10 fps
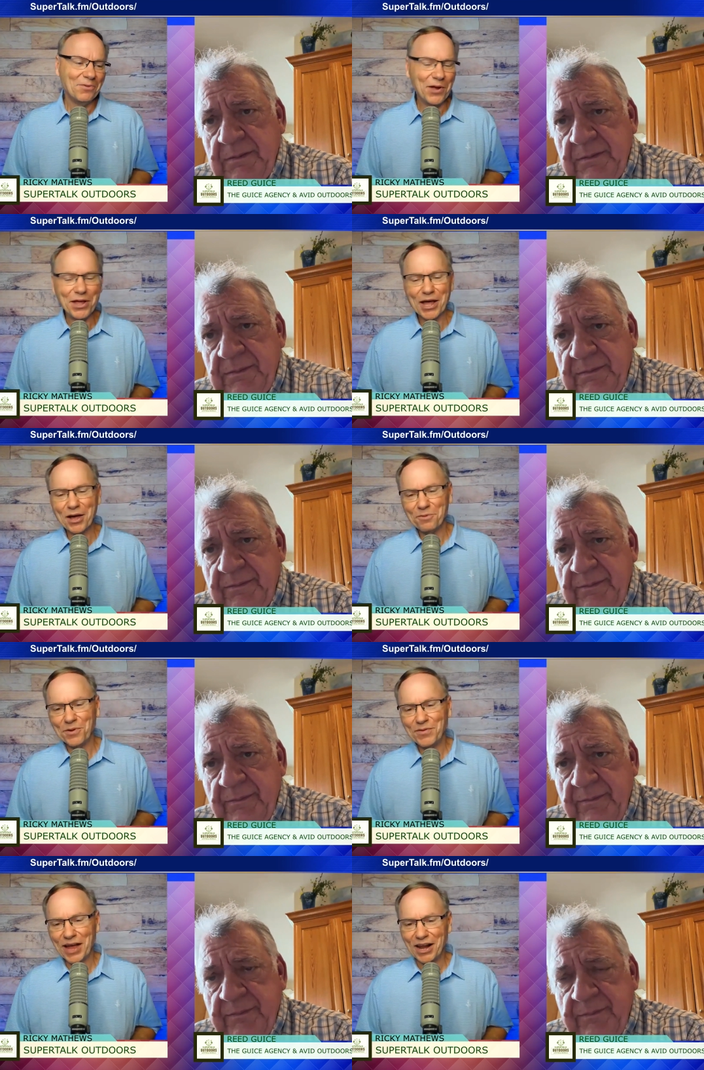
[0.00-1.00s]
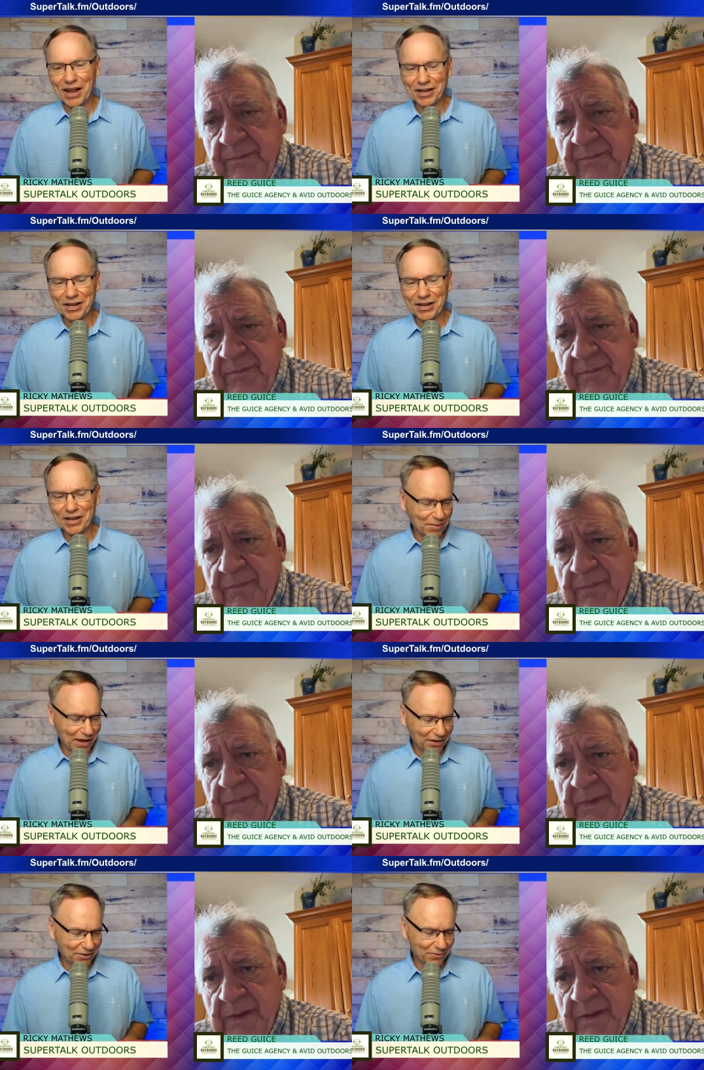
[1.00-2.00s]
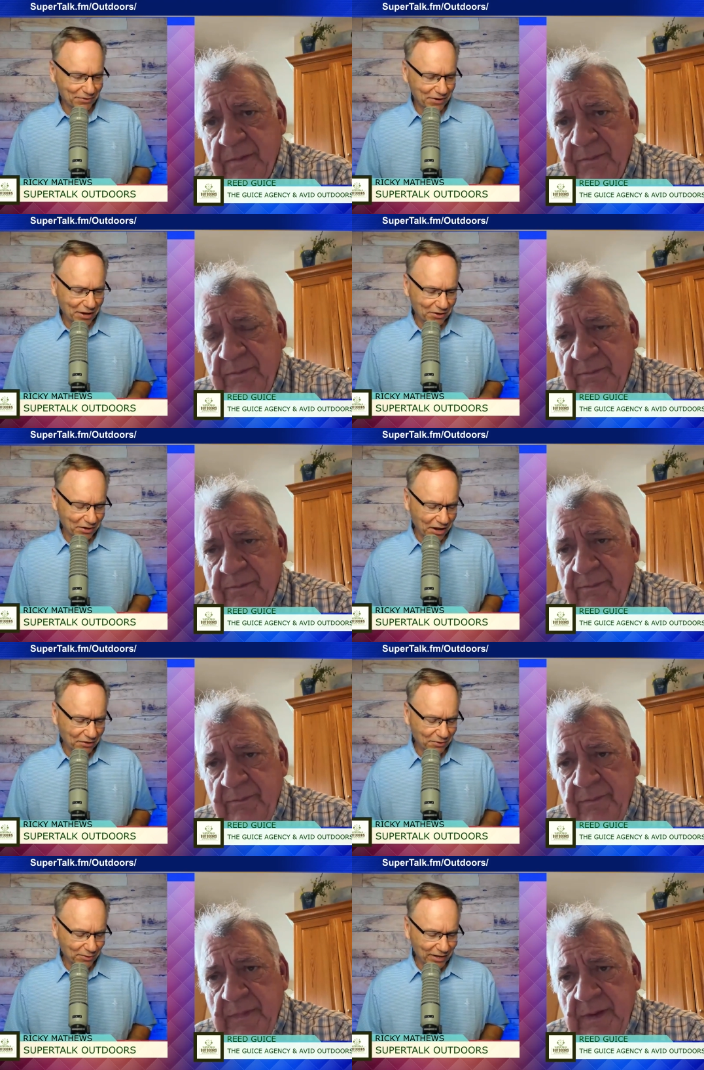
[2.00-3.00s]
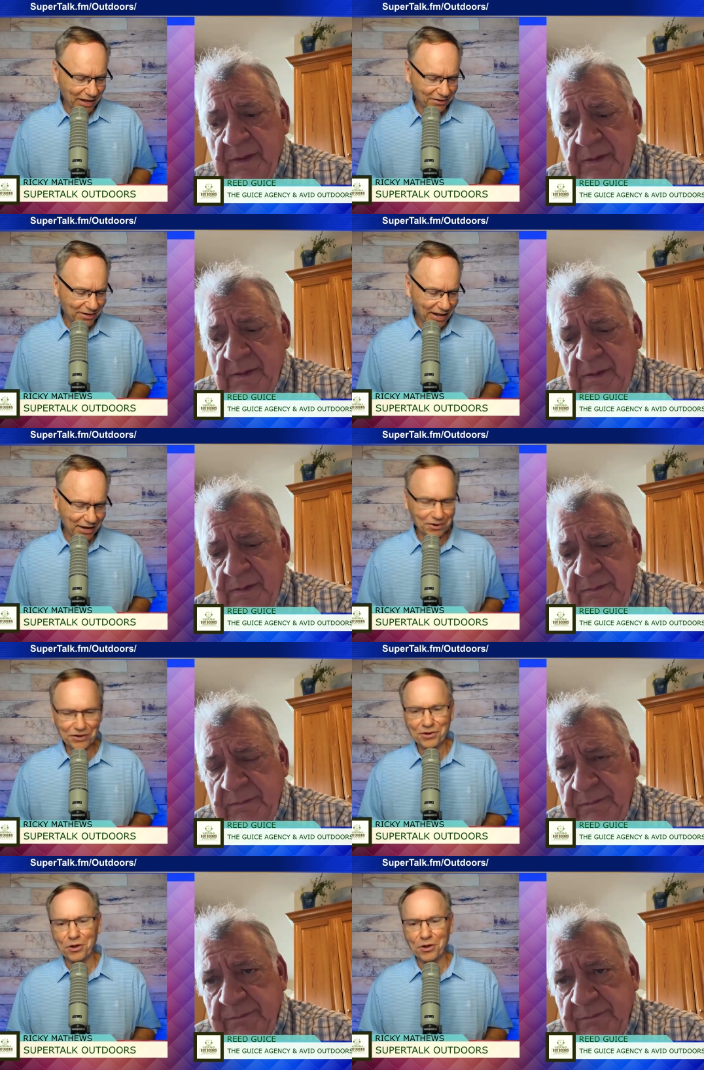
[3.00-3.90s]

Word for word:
Speaker 1: We uh, we've got a lot to think about as it uh, as it relates to that, and let's